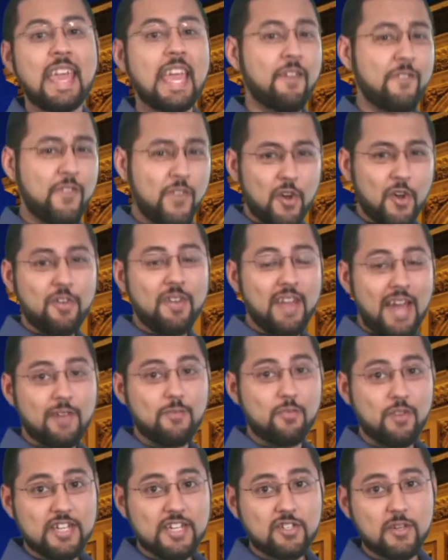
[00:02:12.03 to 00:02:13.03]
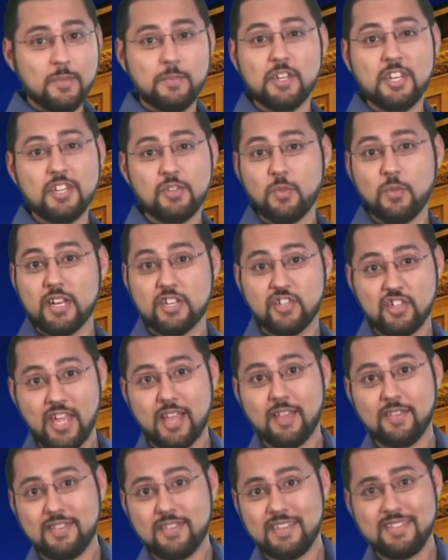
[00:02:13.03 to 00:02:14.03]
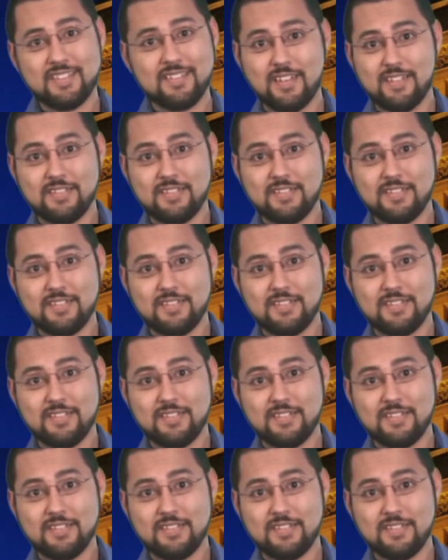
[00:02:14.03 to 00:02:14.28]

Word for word: If you're not rich, but you just want to check these,